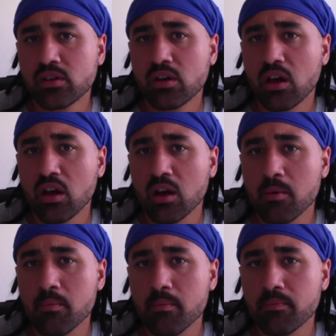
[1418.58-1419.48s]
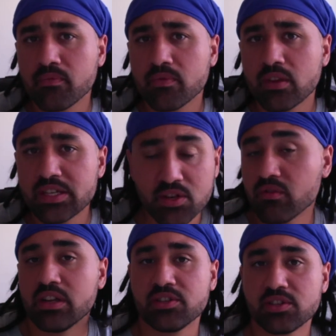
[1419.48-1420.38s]
um, is not
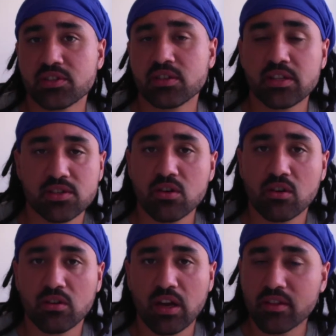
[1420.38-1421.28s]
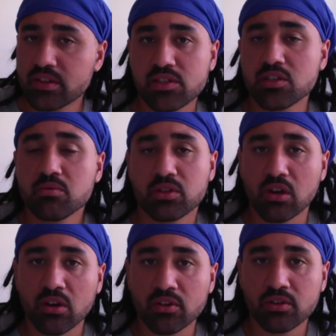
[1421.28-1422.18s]
religious. It's not anything to do with
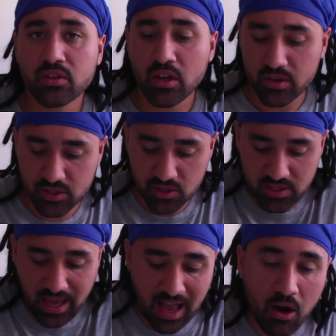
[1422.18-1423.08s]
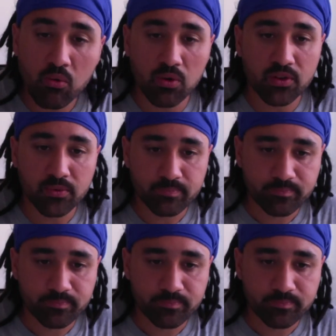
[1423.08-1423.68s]
God. You know, it's just their outward.